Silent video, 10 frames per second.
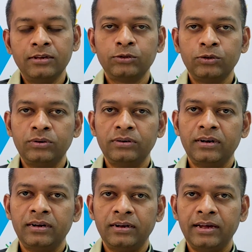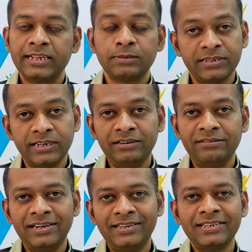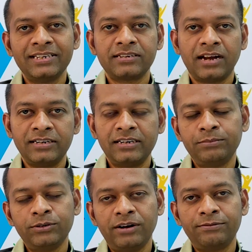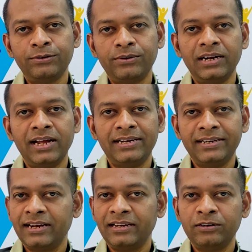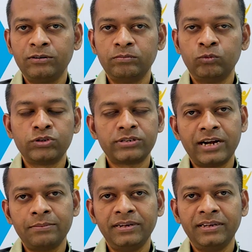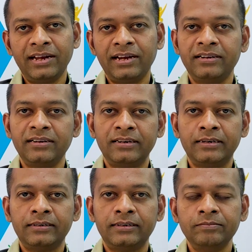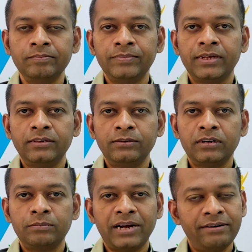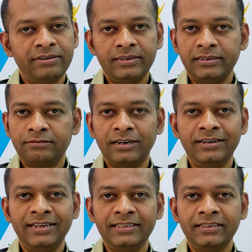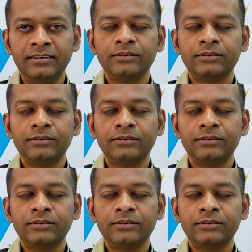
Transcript: So especially when it is a startup, you have to rely entirely on bootstrapping and your private funding.